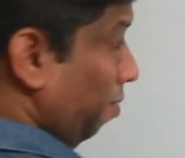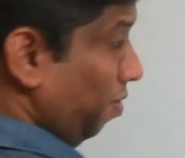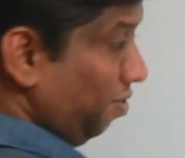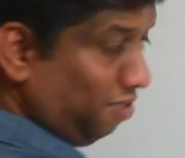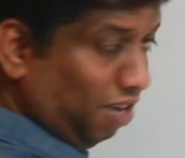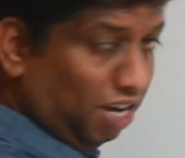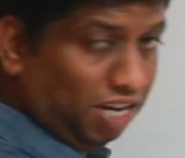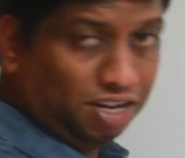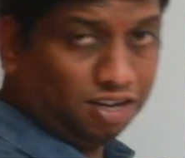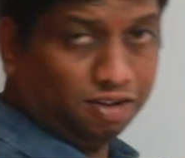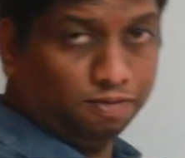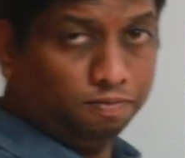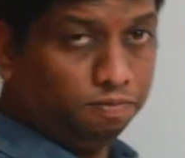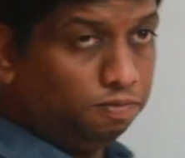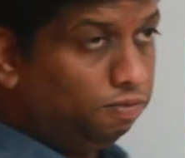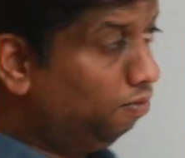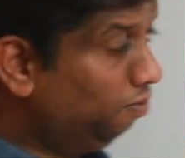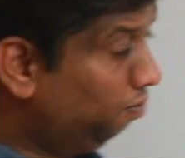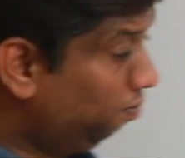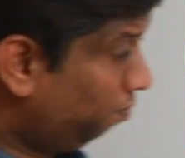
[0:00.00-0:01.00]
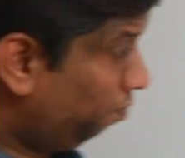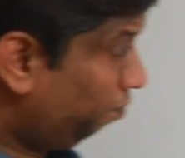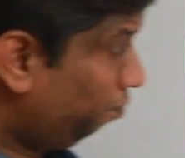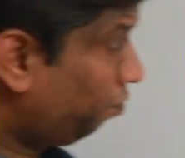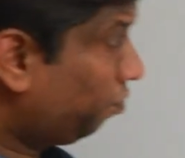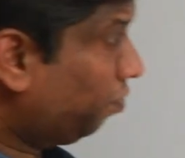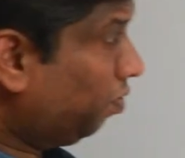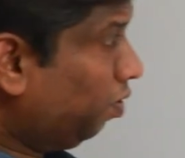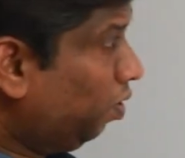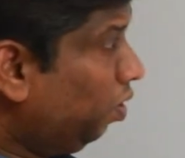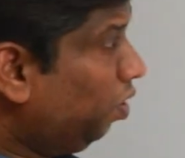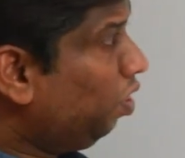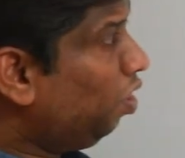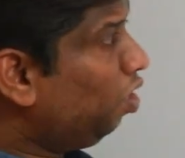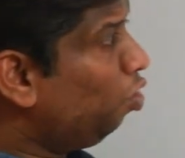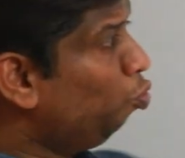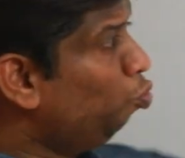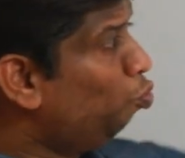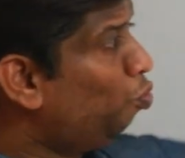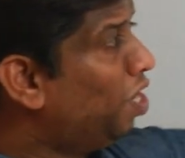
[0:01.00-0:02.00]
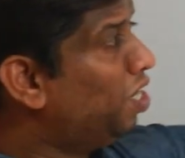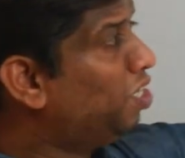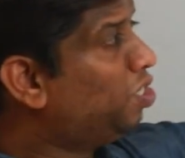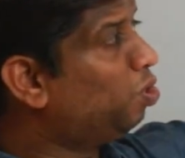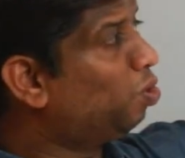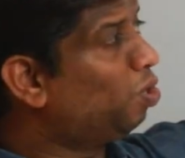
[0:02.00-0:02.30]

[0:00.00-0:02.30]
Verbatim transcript: elements right why